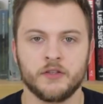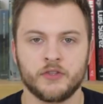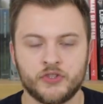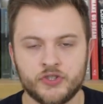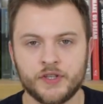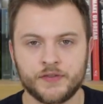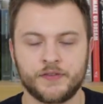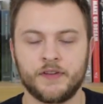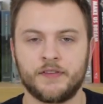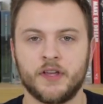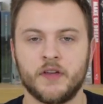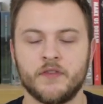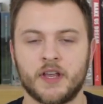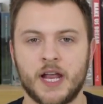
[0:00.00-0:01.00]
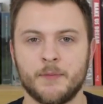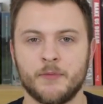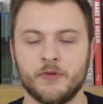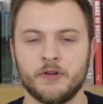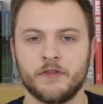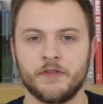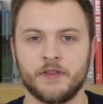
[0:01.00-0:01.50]
Just as I turned the
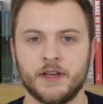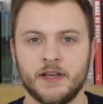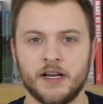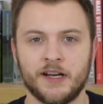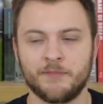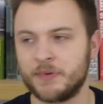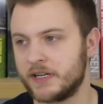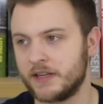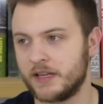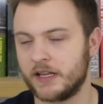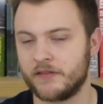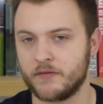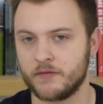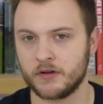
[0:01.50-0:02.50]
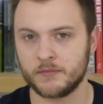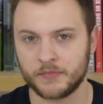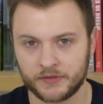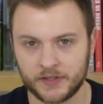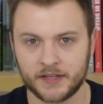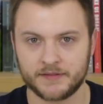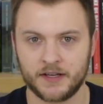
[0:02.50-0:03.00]
camera off there, I've been in the living room,
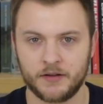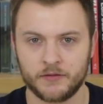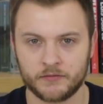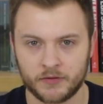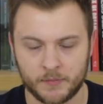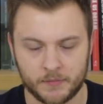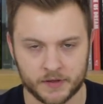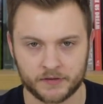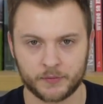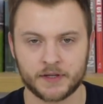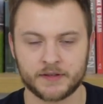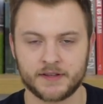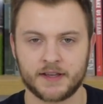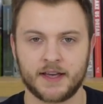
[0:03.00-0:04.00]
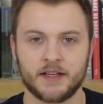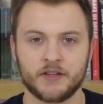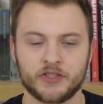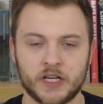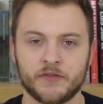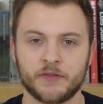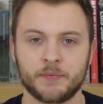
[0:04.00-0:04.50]
sat down, read my tweet deck,
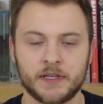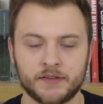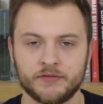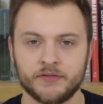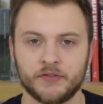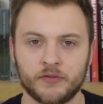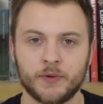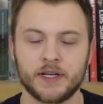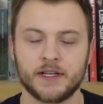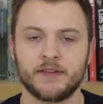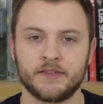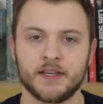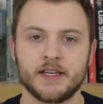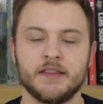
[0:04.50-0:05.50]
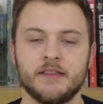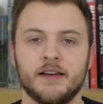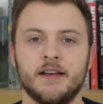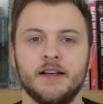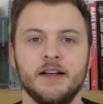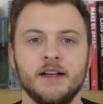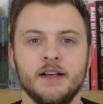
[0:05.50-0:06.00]
and James Pearce just tweeted saying
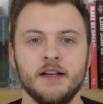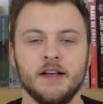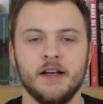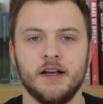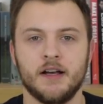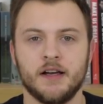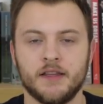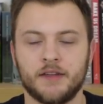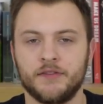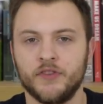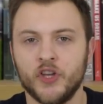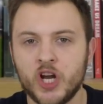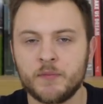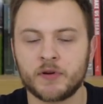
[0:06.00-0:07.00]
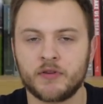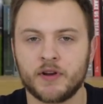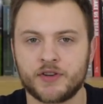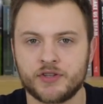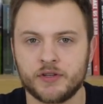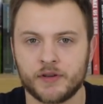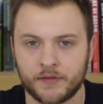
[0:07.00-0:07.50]
that uh, there's no
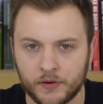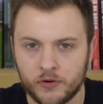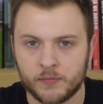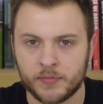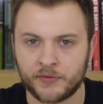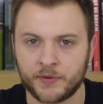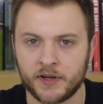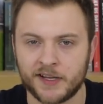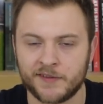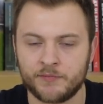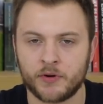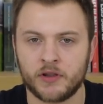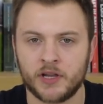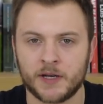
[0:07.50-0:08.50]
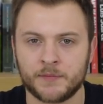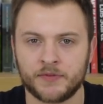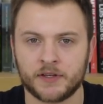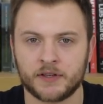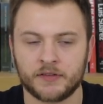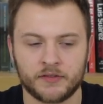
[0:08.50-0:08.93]
progression at all between Liverpool and Leipzig.